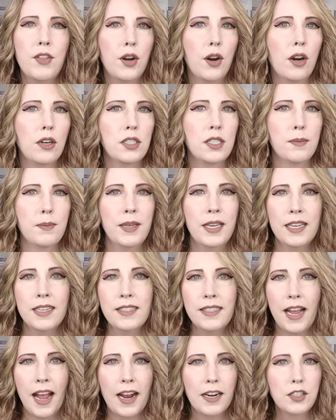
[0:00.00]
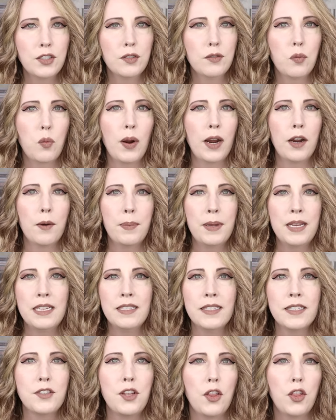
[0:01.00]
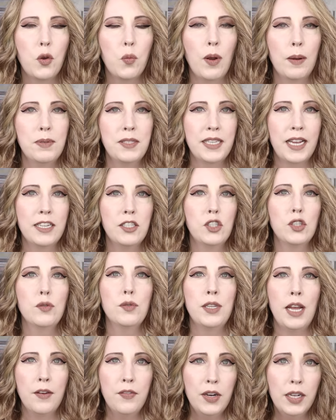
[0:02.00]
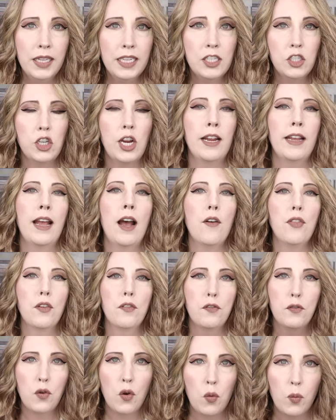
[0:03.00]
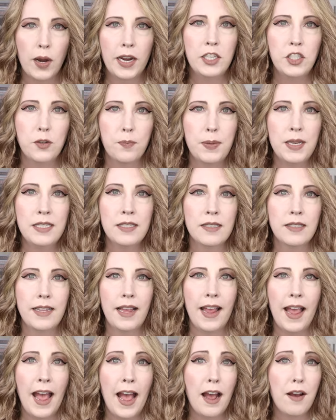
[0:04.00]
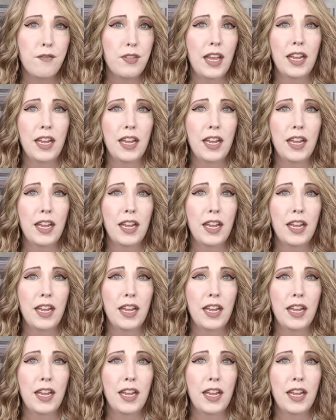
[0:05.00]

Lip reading: There are some kids active wear pieces on the website, so definitely check out the full range of pieces they have.